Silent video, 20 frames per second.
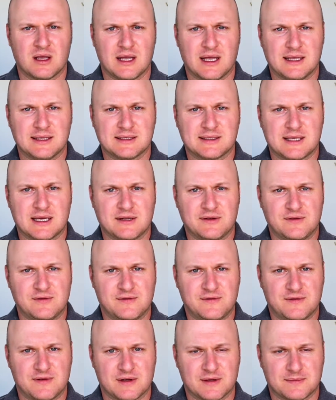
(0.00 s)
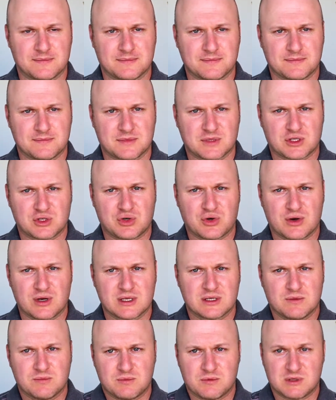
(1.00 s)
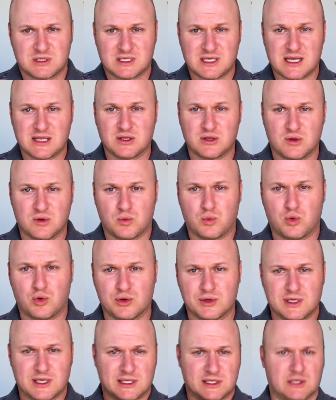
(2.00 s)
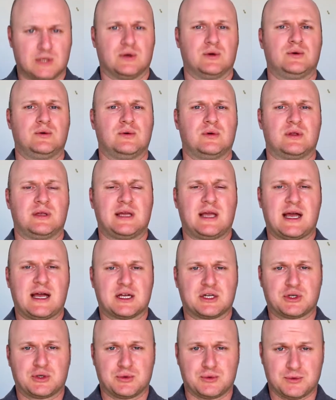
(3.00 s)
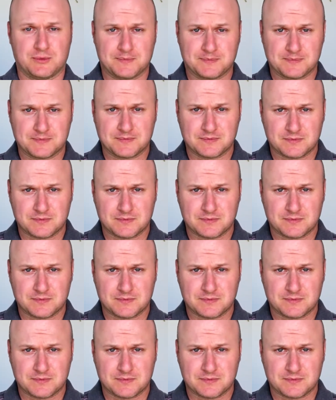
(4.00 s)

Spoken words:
instead of trying to send the water to the actual